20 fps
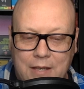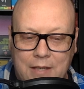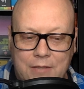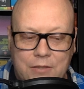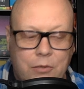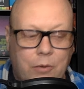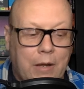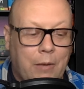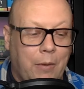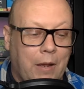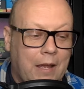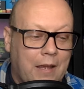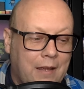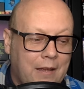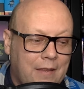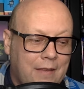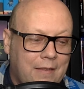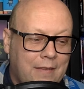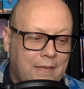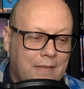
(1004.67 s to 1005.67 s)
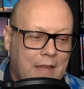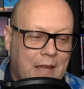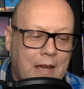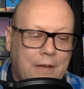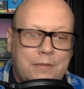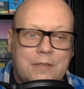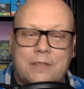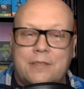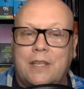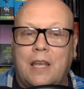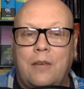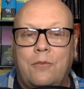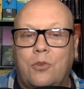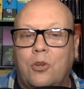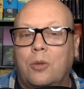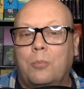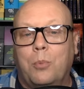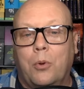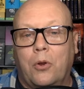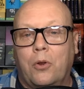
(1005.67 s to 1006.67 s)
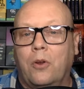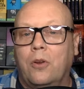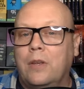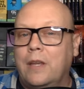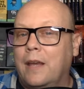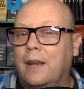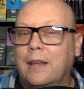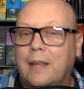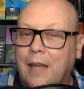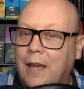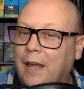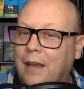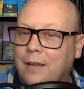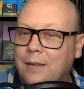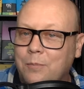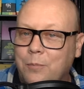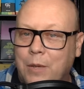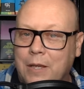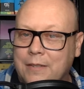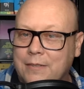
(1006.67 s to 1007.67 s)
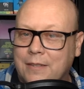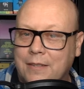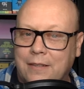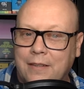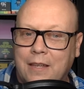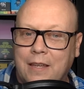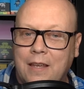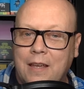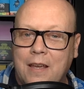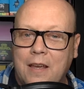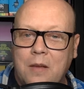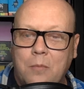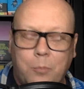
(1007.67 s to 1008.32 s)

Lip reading: So anyway, they have to save Good Burger yet again, basically.